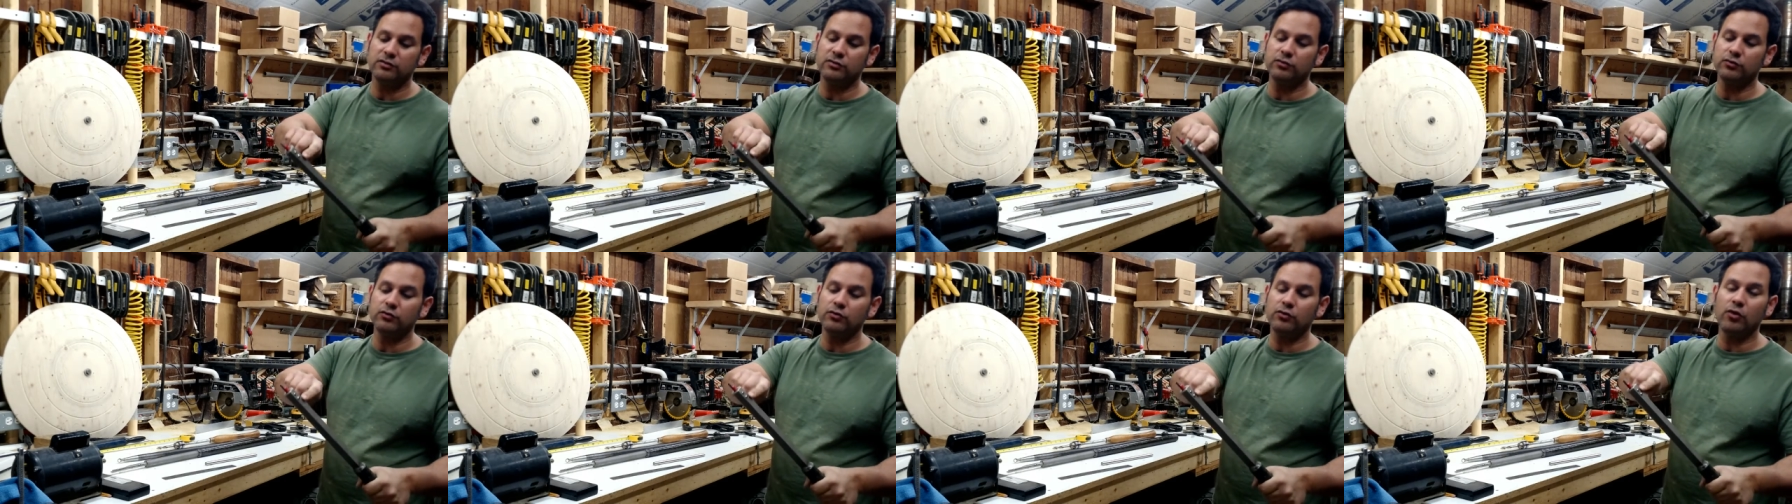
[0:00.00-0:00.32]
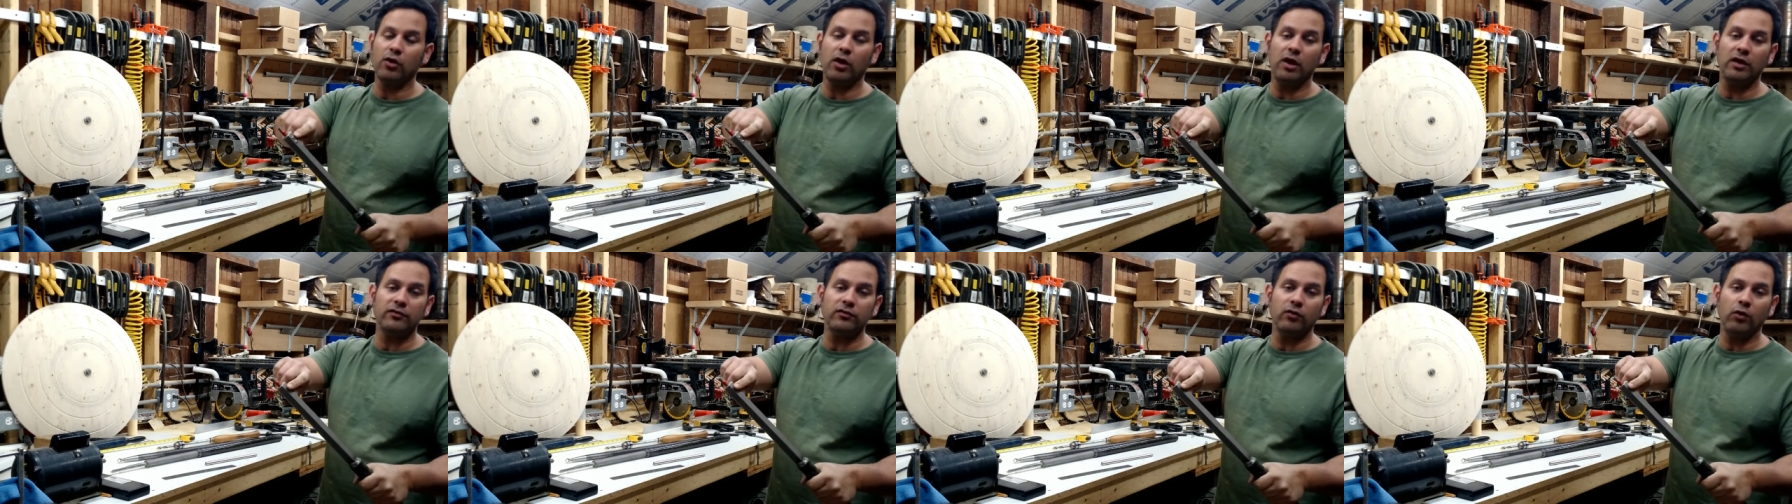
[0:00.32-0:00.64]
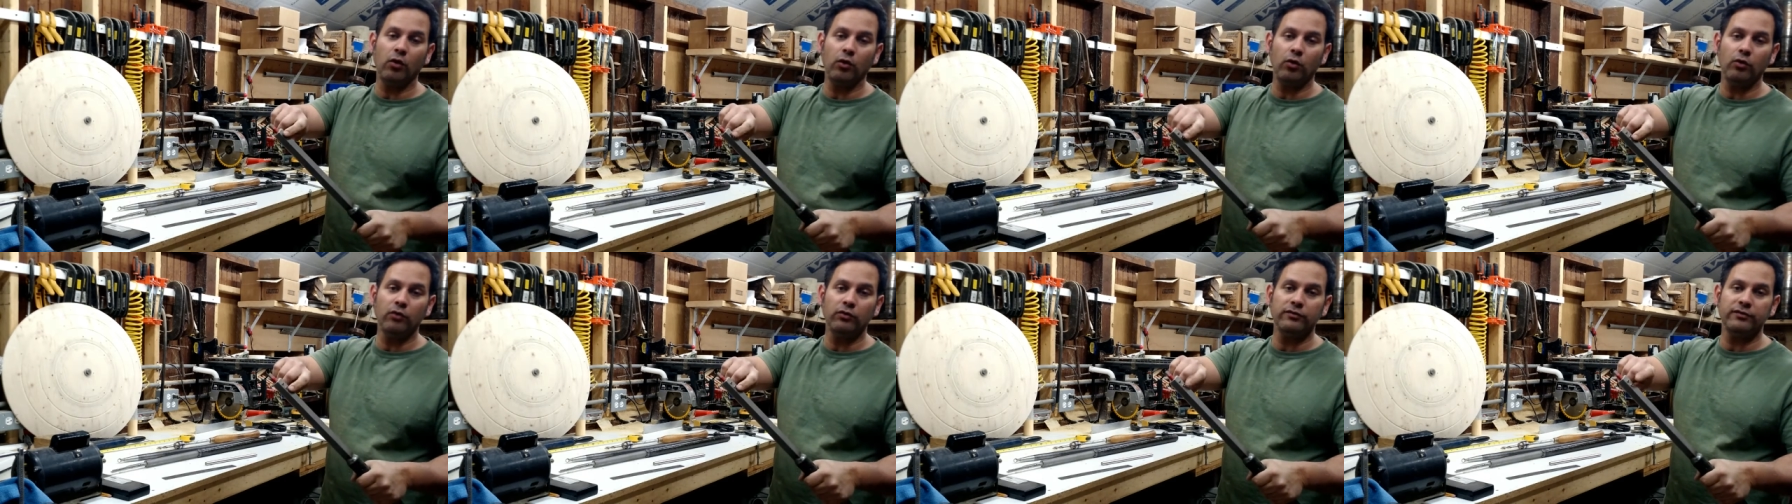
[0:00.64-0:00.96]
2 cross
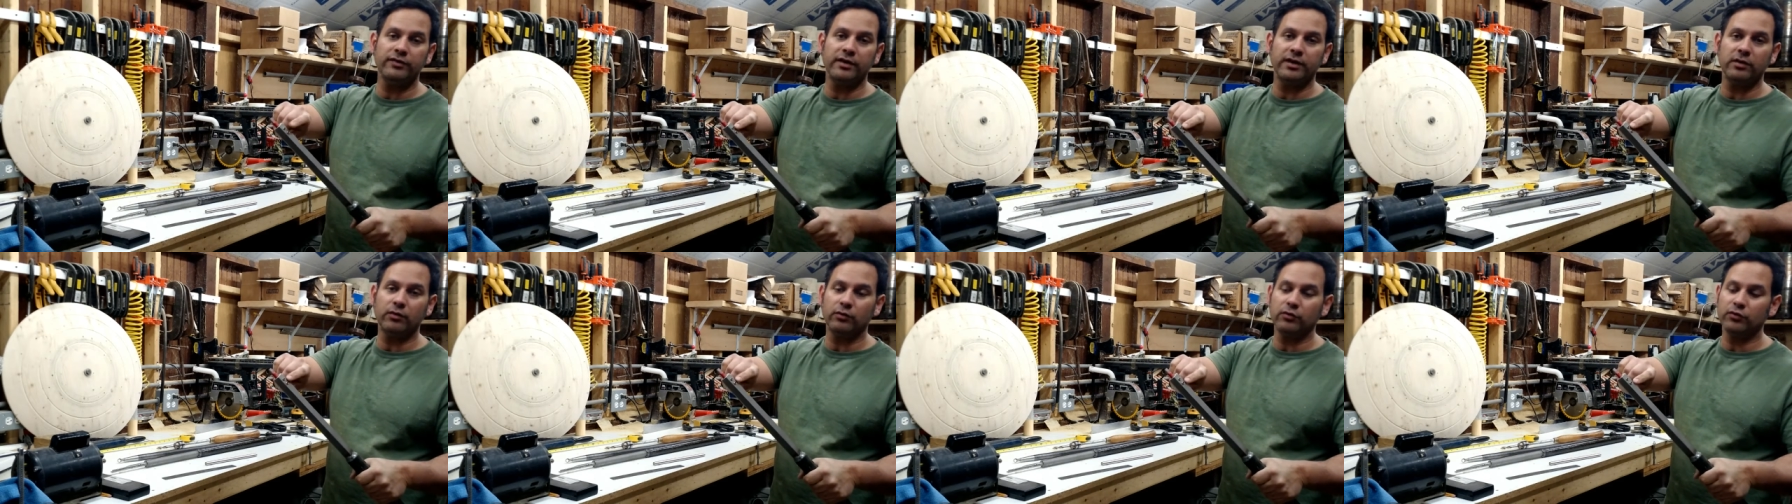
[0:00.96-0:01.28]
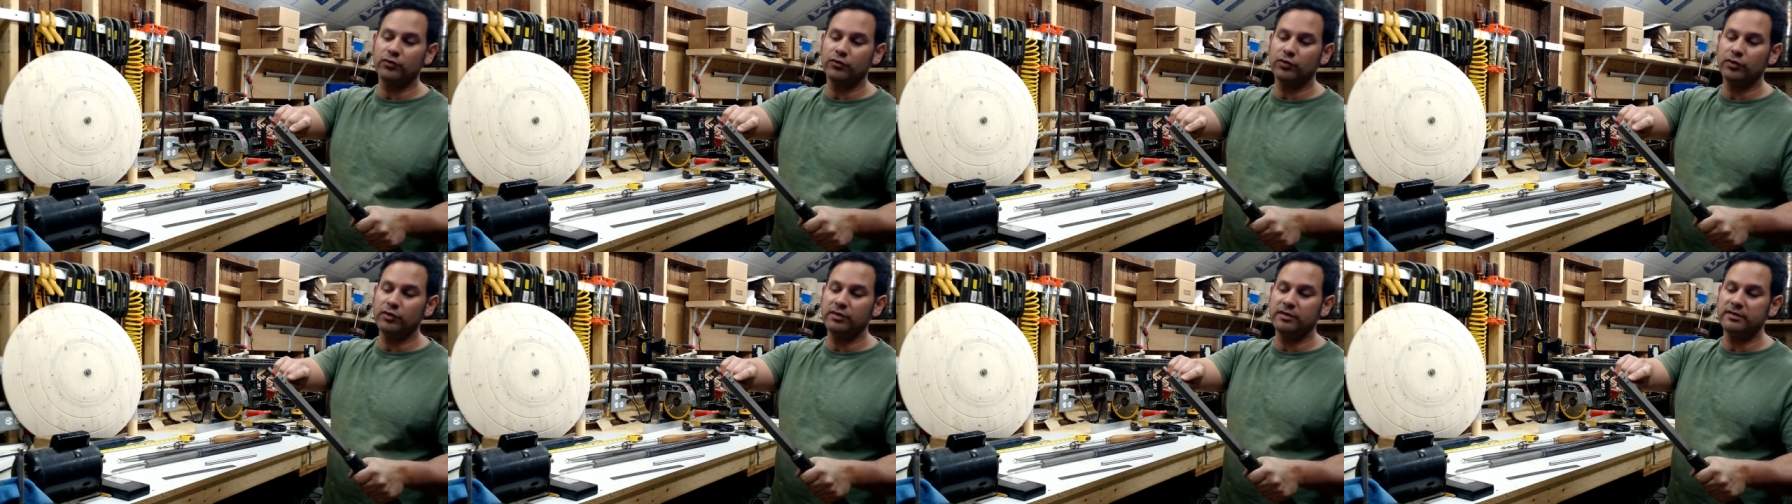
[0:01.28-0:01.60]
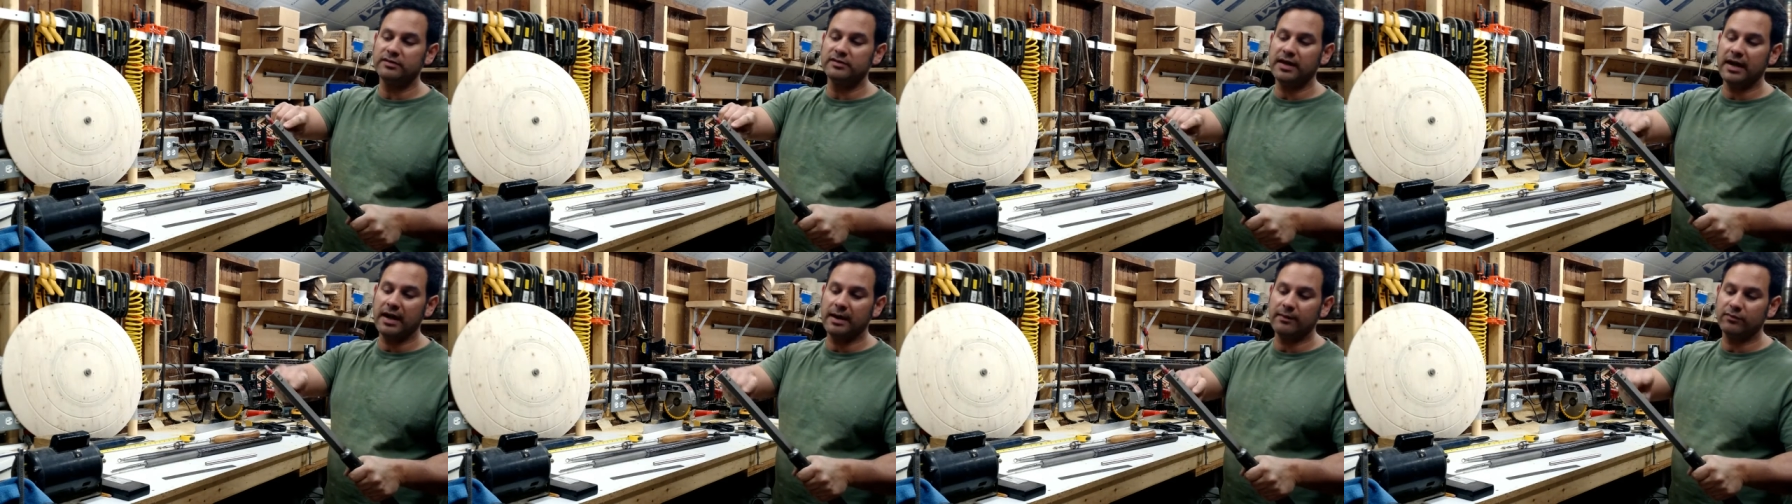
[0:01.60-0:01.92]
holes that are drilled
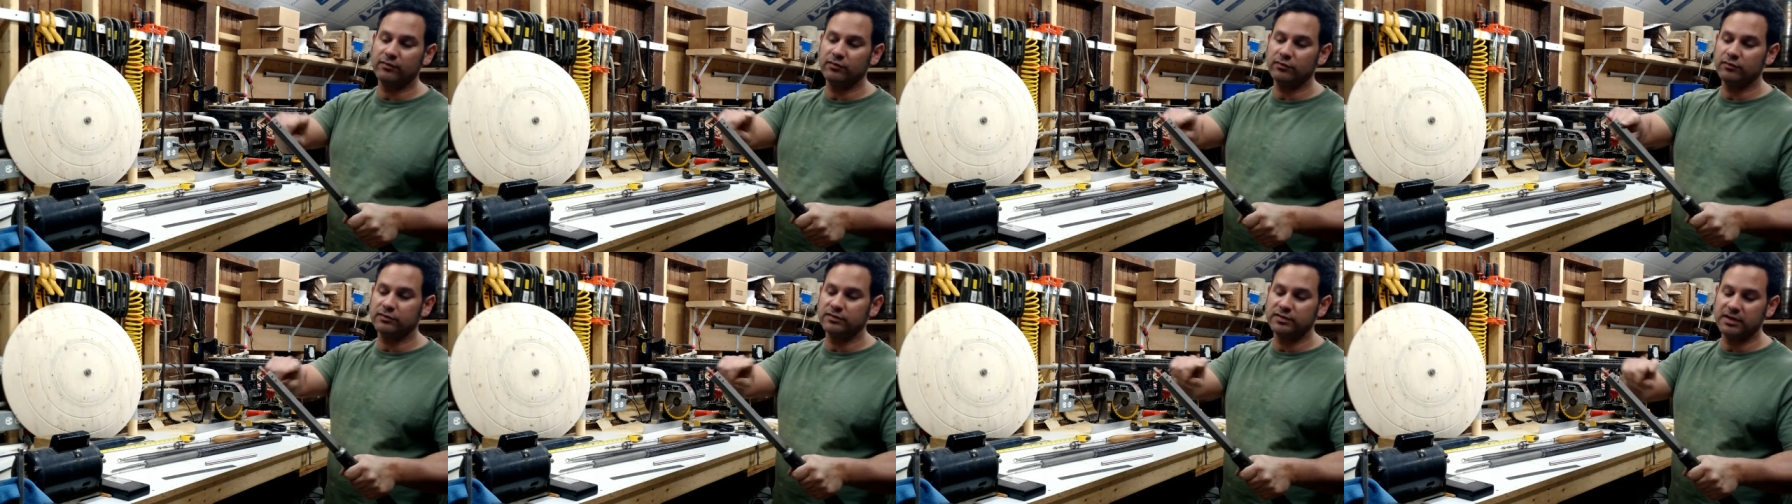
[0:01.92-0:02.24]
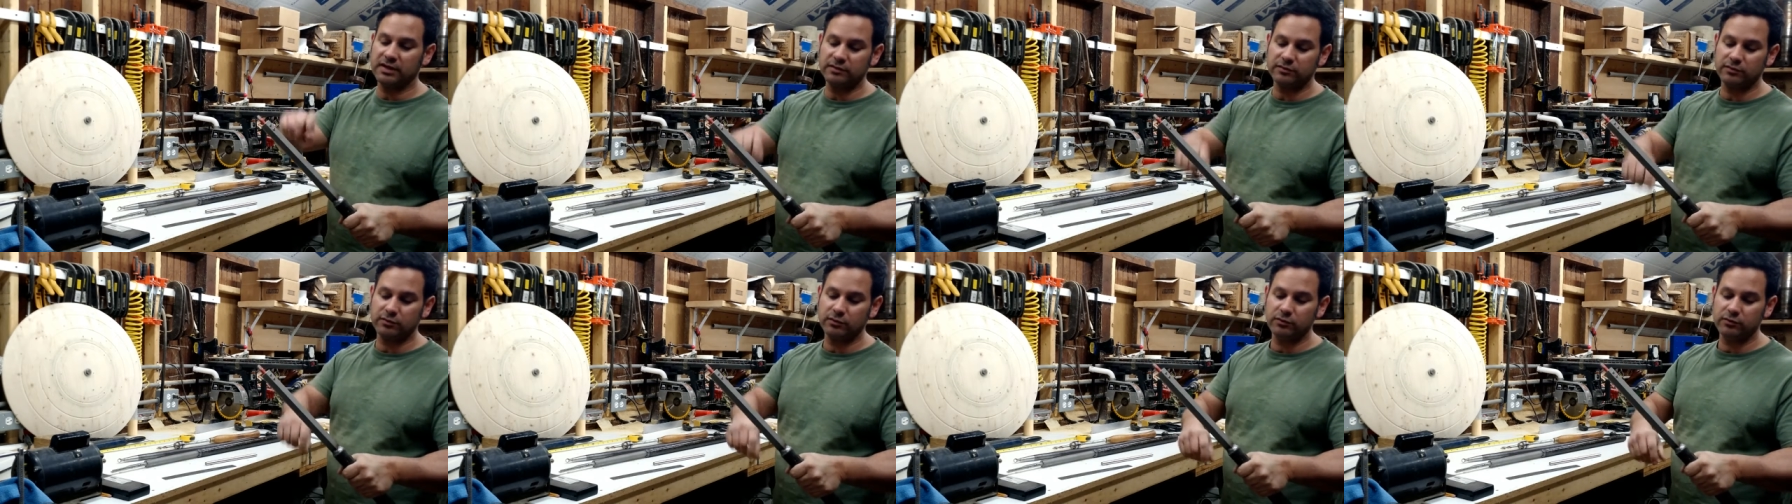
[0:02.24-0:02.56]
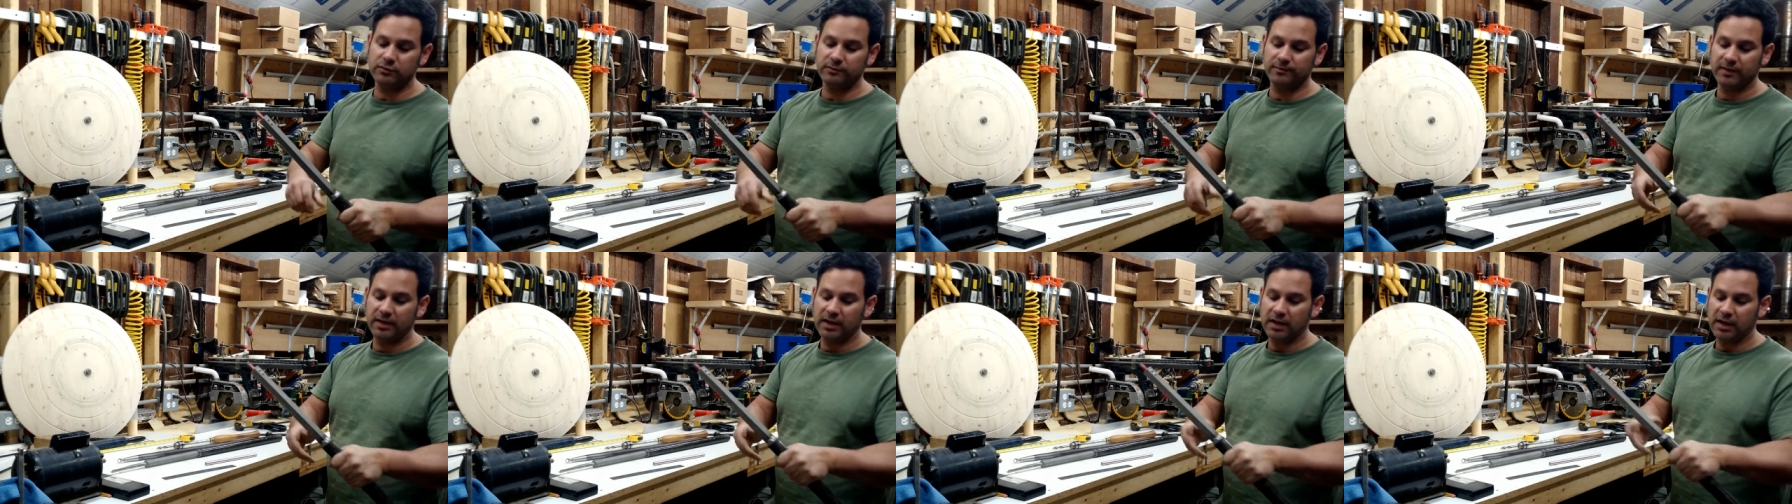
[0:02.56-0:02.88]
and tapped for set screws.